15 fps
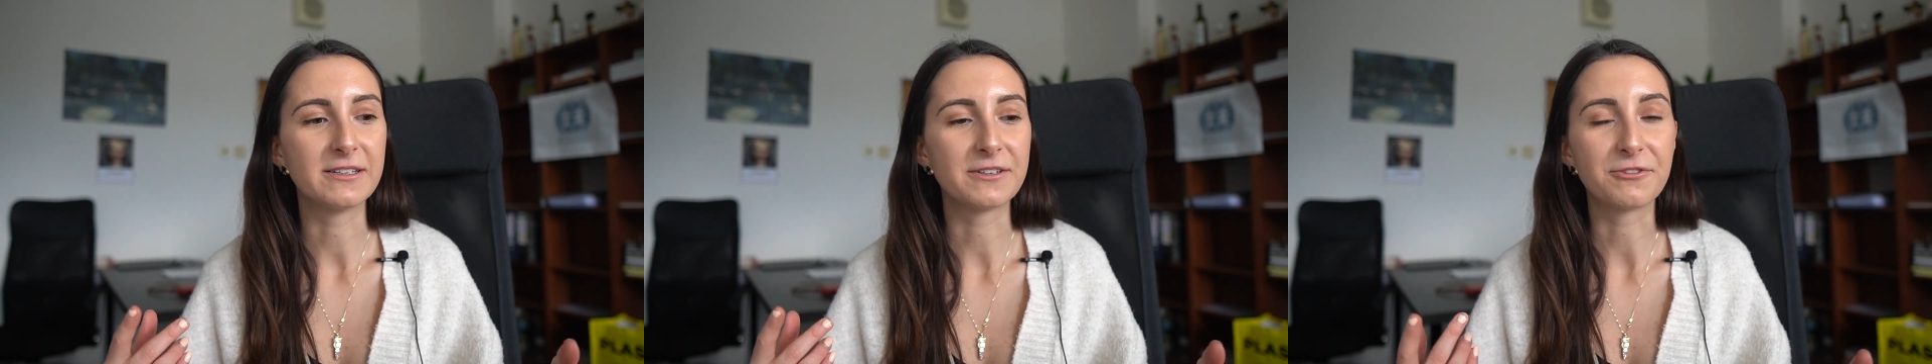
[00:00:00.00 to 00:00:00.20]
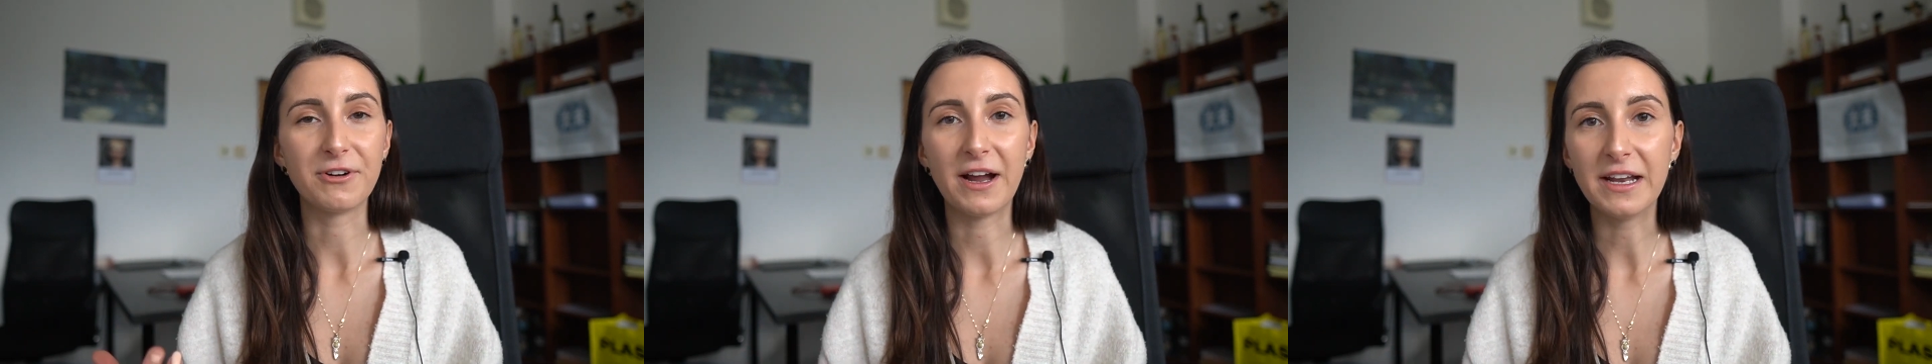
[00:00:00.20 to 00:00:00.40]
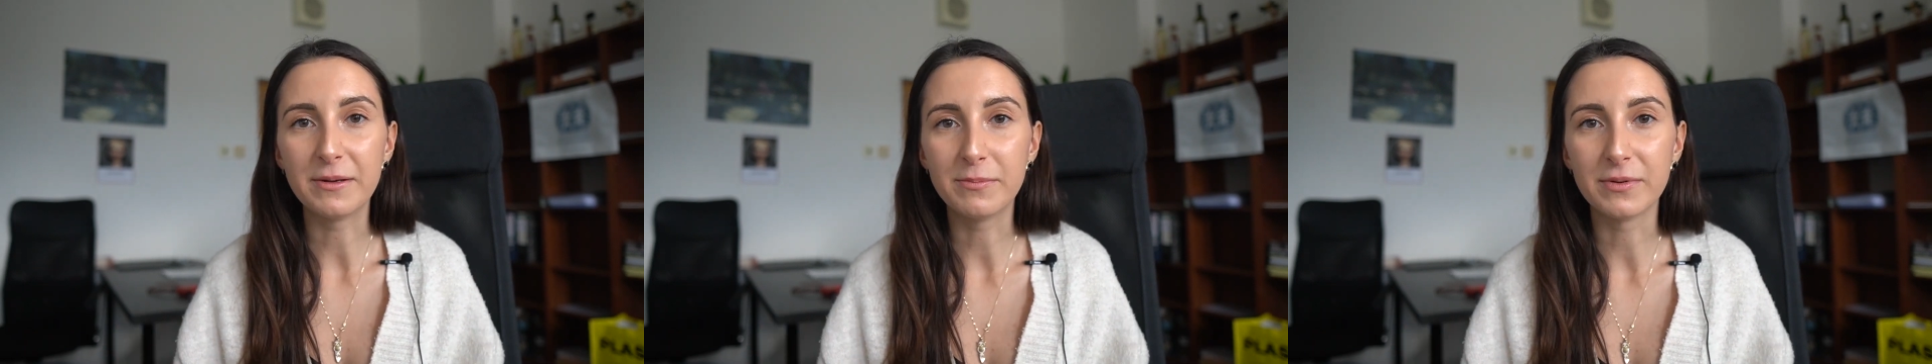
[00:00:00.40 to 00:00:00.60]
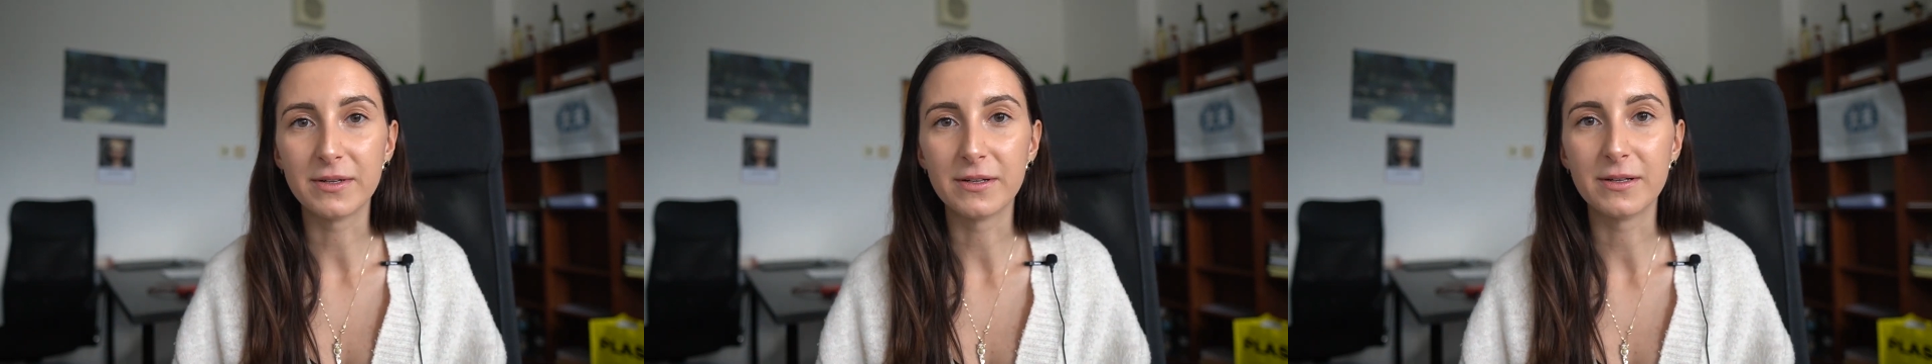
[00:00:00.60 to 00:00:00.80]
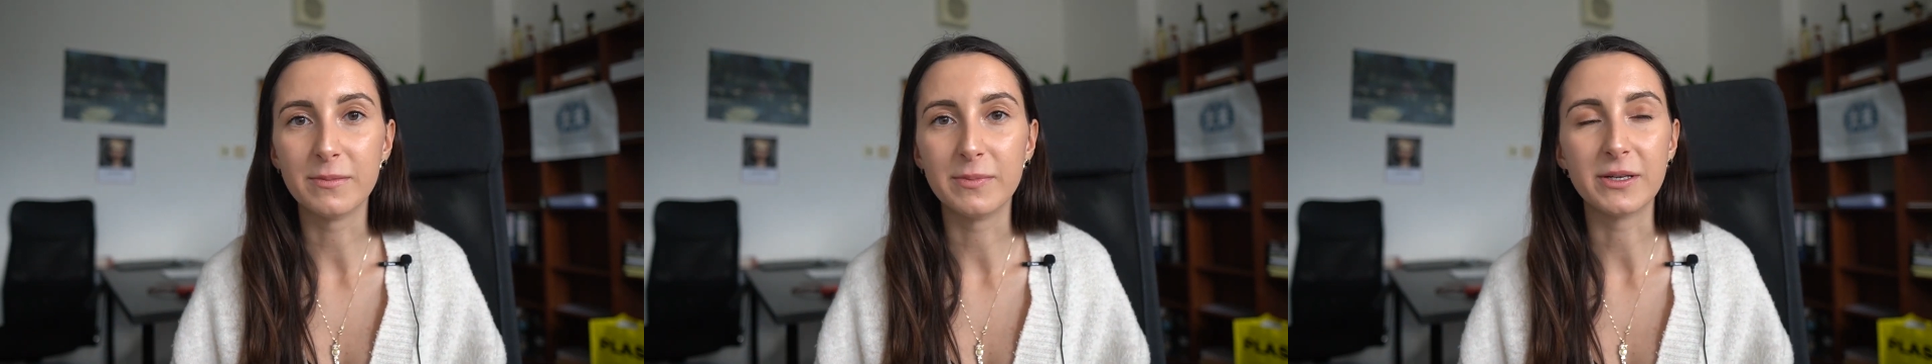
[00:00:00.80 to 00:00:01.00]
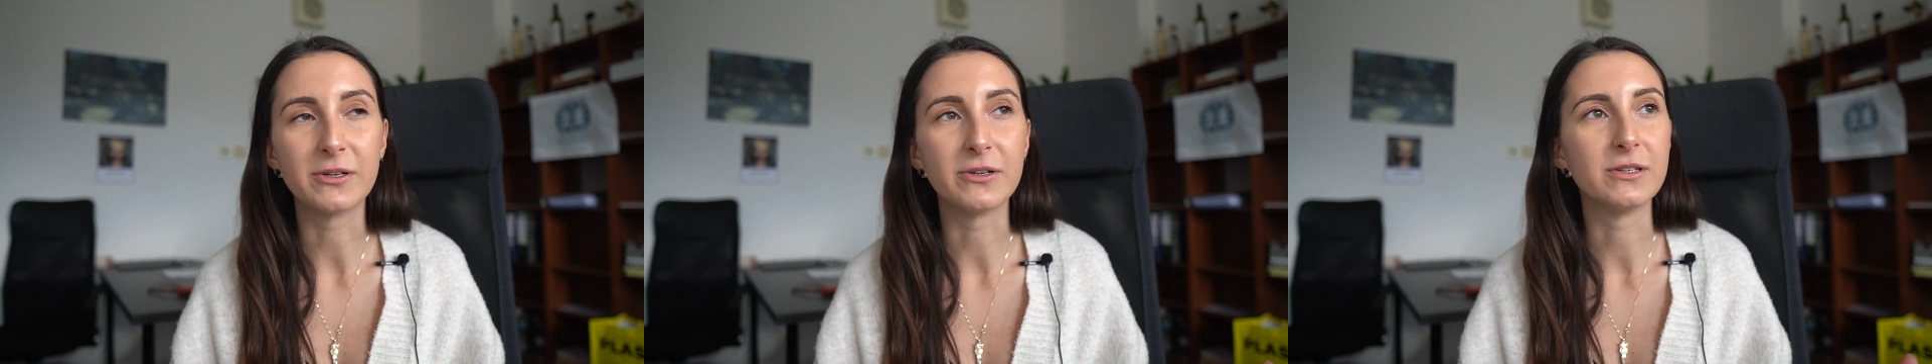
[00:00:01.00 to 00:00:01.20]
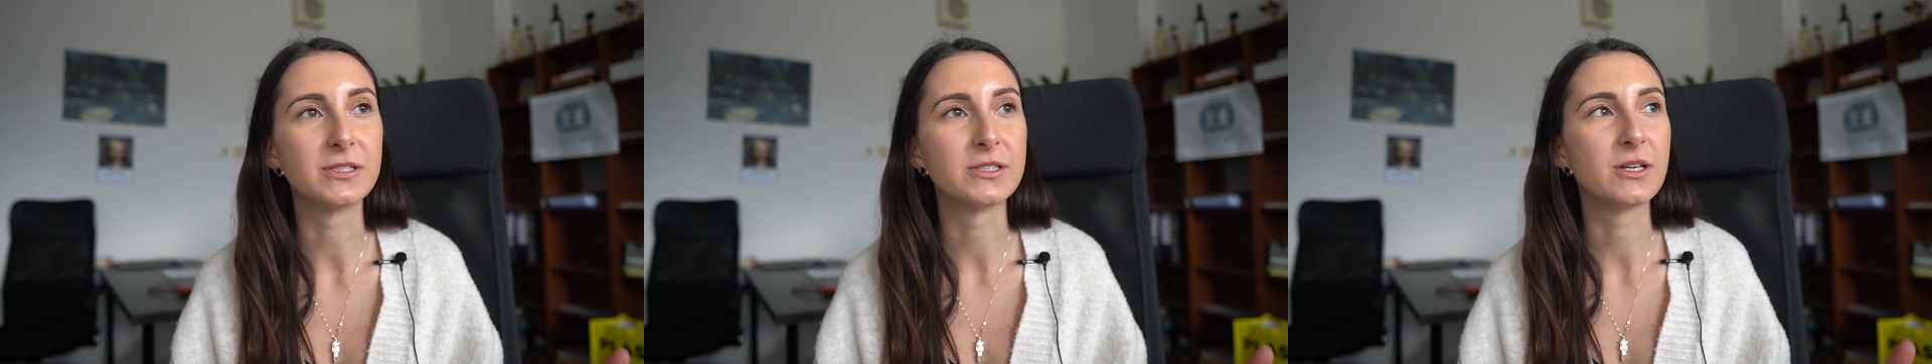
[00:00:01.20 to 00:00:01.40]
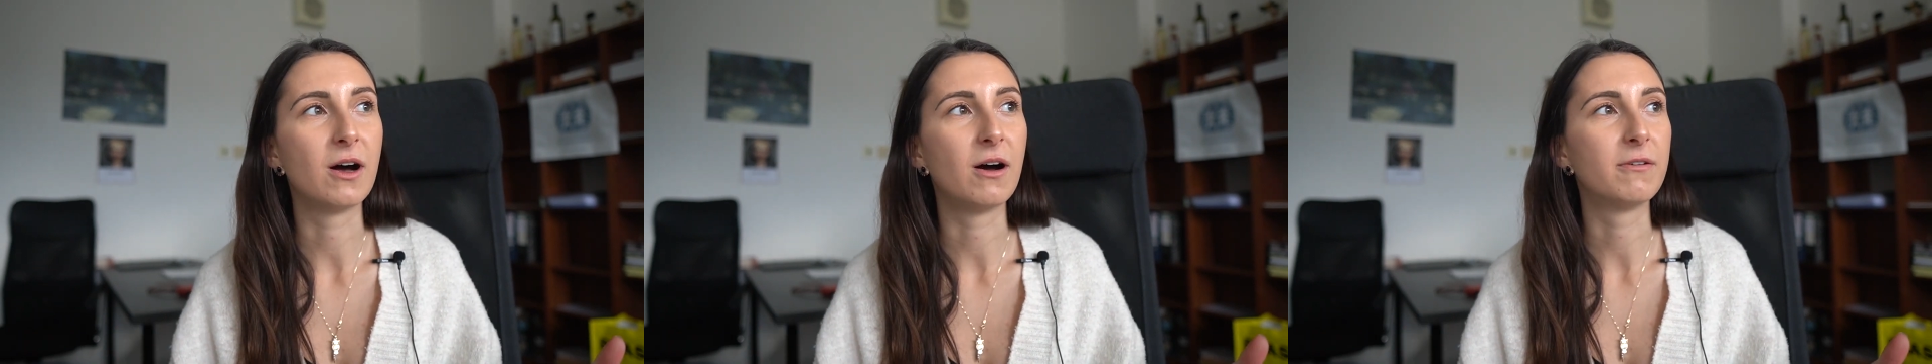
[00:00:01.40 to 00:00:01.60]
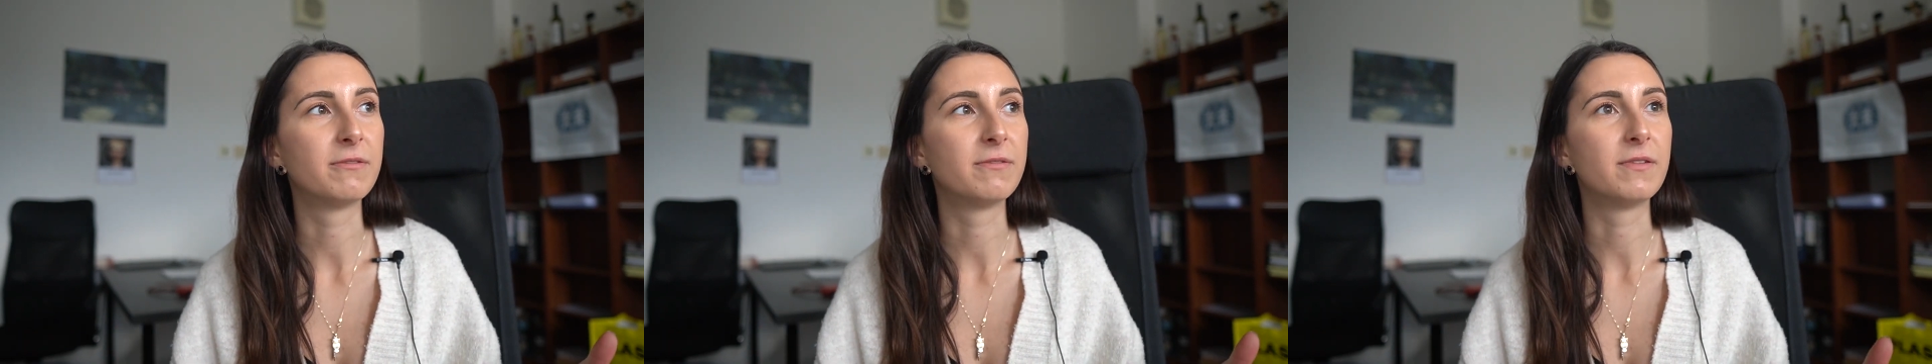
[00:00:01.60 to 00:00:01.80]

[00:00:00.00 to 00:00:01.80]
credible because of